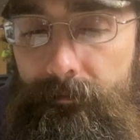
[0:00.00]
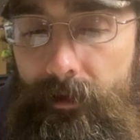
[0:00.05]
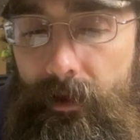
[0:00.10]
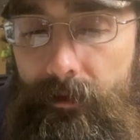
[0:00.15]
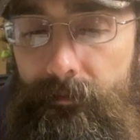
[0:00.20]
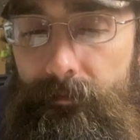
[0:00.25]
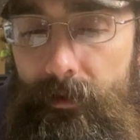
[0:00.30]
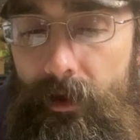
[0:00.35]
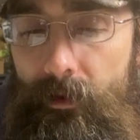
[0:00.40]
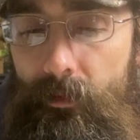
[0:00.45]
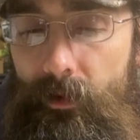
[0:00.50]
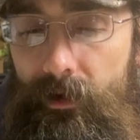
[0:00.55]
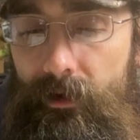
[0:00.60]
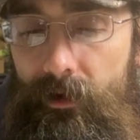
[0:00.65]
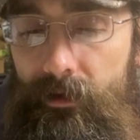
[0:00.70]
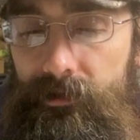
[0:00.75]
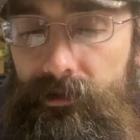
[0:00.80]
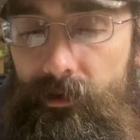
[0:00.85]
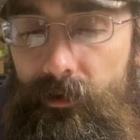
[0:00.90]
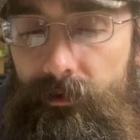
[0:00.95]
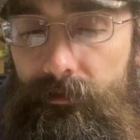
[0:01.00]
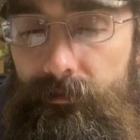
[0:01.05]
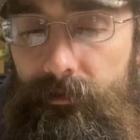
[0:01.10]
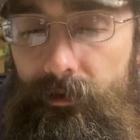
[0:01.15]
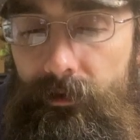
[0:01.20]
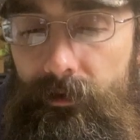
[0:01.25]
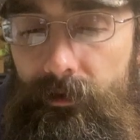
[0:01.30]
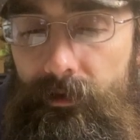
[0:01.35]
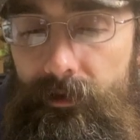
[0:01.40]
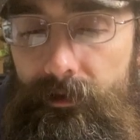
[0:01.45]
May one also
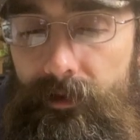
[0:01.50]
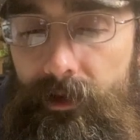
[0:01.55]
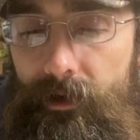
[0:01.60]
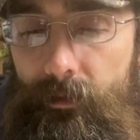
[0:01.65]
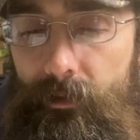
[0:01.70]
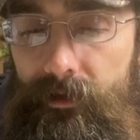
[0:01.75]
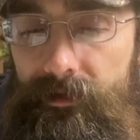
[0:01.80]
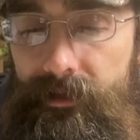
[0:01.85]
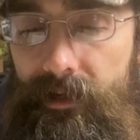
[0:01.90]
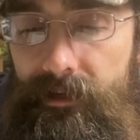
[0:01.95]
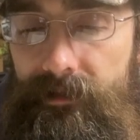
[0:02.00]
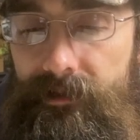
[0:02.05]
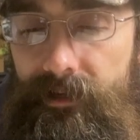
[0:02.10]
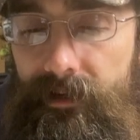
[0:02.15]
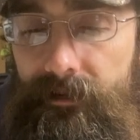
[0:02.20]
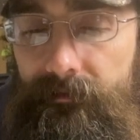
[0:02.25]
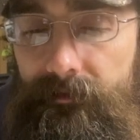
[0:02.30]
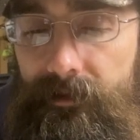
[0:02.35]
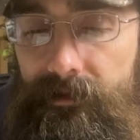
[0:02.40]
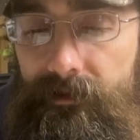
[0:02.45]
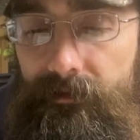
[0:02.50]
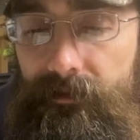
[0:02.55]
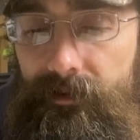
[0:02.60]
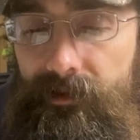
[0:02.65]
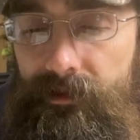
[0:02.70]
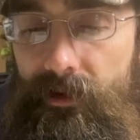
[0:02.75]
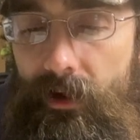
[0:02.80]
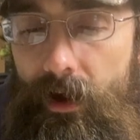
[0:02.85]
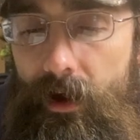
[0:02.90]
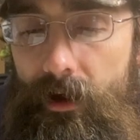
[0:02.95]
infer that it was a sin
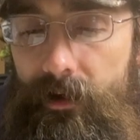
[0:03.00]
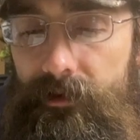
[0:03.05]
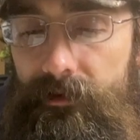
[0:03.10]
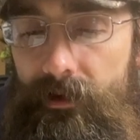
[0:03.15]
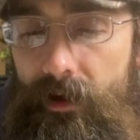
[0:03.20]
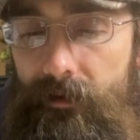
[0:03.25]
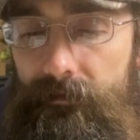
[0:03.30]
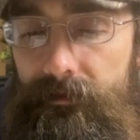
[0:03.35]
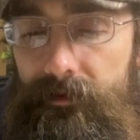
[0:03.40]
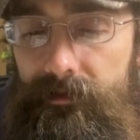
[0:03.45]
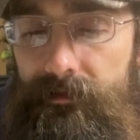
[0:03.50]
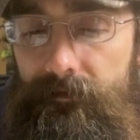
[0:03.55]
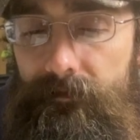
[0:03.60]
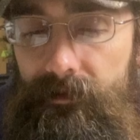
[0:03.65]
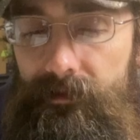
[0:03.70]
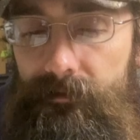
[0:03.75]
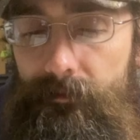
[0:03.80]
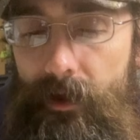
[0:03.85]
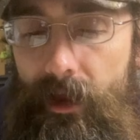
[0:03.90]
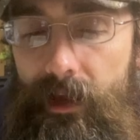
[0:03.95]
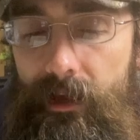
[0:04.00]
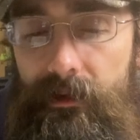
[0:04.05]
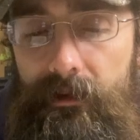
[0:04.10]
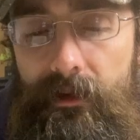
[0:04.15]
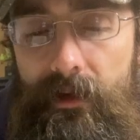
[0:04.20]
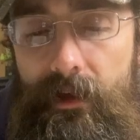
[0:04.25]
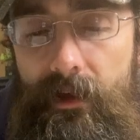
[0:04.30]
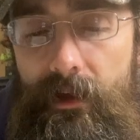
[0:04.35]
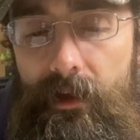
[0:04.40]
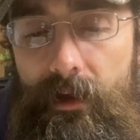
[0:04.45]
vis-a-vis God and not vis-a-vis
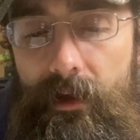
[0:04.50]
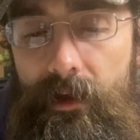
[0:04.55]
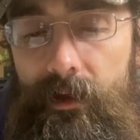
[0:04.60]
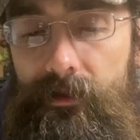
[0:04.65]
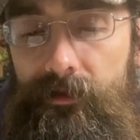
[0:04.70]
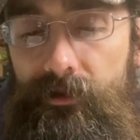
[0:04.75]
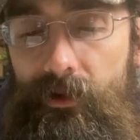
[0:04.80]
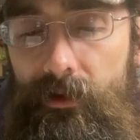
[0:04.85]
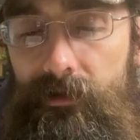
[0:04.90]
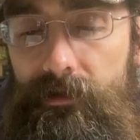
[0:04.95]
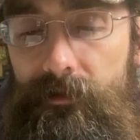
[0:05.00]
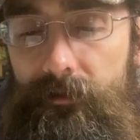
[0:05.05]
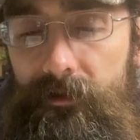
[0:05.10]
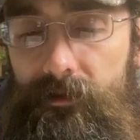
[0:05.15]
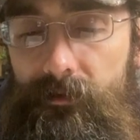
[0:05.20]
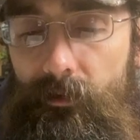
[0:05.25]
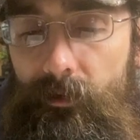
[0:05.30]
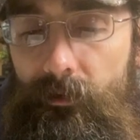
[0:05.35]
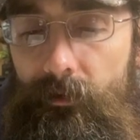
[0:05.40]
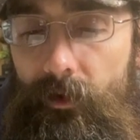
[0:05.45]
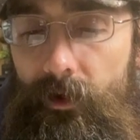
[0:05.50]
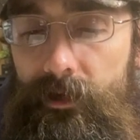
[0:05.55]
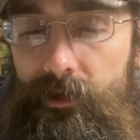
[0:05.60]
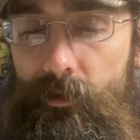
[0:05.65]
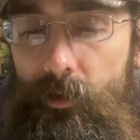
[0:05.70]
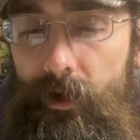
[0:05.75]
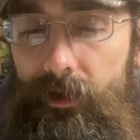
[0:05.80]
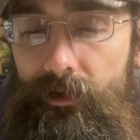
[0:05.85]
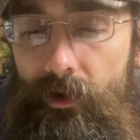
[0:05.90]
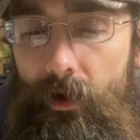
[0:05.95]
man? Joseph is referring
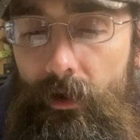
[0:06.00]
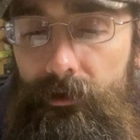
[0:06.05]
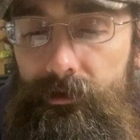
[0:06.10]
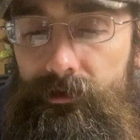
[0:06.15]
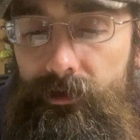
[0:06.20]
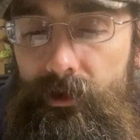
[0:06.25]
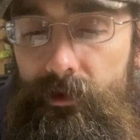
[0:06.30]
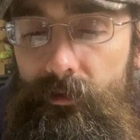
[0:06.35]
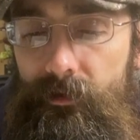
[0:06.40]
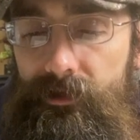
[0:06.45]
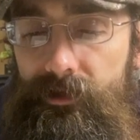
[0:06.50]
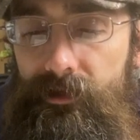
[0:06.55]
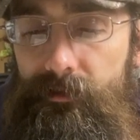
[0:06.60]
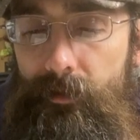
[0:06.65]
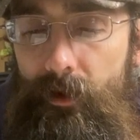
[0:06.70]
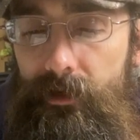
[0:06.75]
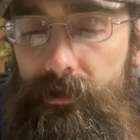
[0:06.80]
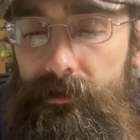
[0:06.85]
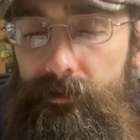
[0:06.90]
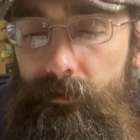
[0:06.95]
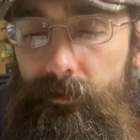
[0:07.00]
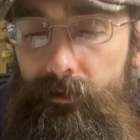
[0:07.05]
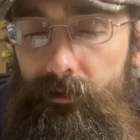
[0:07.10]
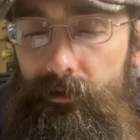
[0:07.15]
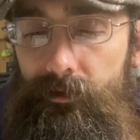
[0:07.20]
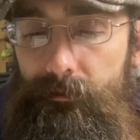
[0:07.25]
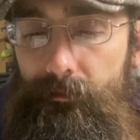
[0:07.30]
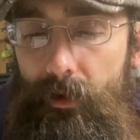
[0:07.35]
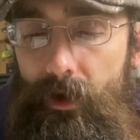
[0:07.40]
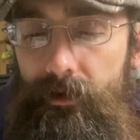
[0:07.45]
to idolatry, which is
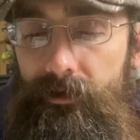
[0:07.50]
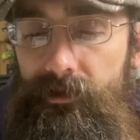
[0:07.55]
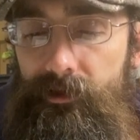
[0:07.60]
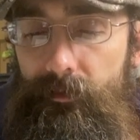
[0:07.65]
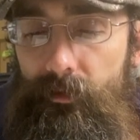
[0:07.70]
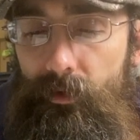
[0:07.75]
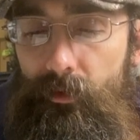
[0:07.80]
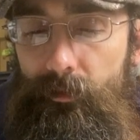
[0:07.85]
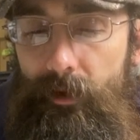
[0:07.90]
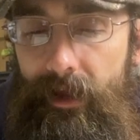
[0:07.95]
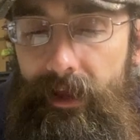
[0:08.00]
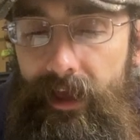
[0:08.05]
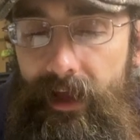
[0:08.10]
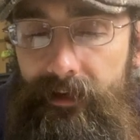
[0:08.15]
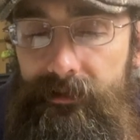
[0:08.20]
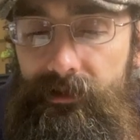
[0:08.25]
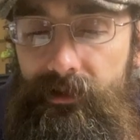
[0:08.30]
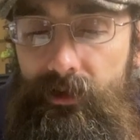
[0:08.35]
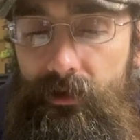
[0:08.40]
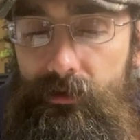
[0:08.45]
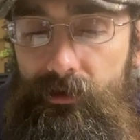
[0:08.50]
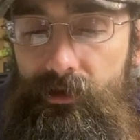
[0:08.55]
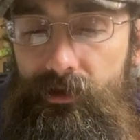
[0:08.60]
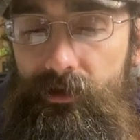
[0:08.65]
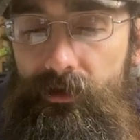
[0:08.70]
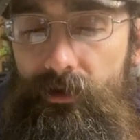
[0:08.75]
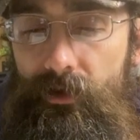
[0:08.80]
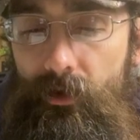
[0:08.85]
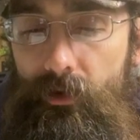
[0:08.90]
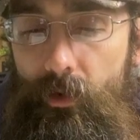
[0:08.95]
punishable by
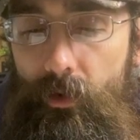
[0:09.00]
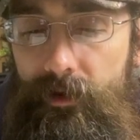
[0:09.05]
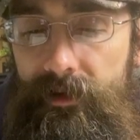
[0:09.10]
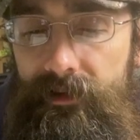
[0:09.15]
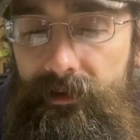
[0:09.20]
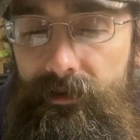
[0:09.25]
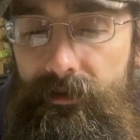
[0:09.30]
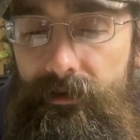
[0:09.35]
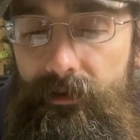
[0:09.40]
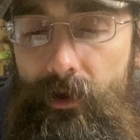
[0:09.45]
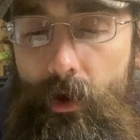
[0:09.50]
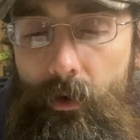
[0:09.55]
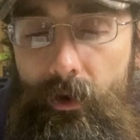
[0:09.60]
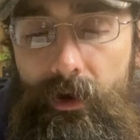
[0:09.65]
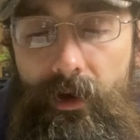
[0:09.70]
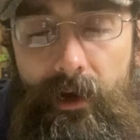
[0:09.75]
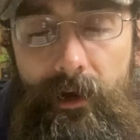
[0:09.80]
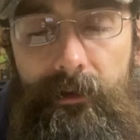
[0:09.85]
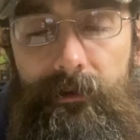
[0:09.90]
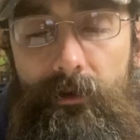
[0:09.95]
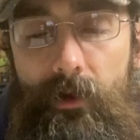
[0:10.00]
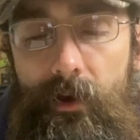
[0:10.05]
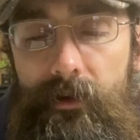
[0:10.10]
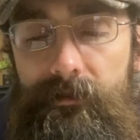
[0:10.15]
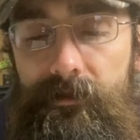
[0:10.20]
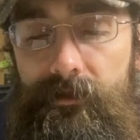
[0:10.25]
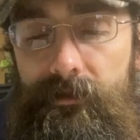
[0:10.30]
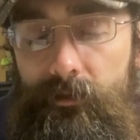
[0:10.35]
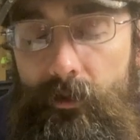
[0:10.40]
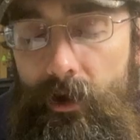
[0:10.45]
execution according to the Noahide
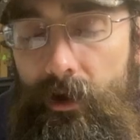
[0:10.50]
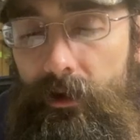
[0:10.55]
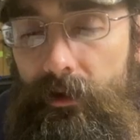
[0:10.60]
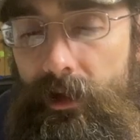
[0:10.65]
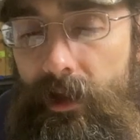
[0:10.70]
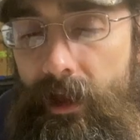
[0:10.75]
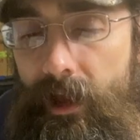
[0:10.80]
laws as well.